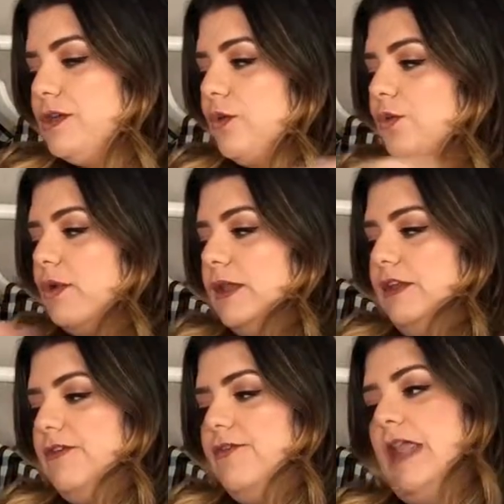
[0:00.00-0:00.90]
are
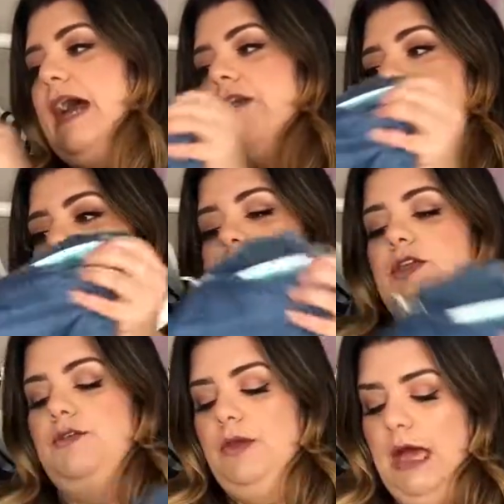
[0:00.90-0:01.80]
really flattering. So
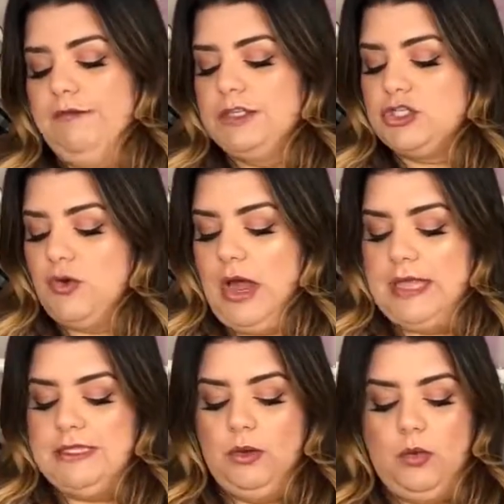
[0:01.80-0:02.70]
if you haven't
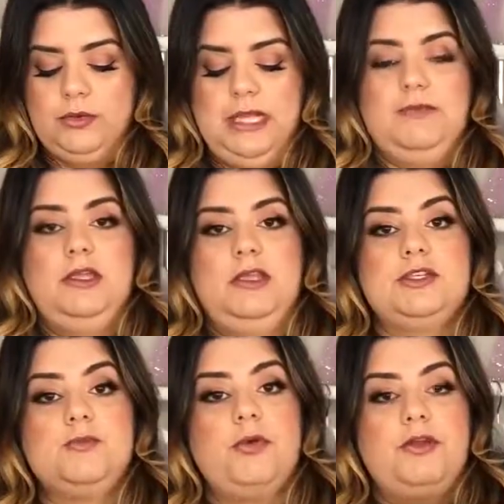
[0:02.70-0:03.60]
tried the Old Navy
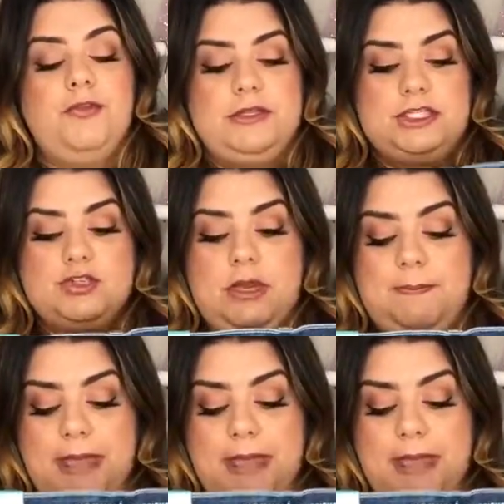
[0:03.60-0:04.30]
boyfriend straight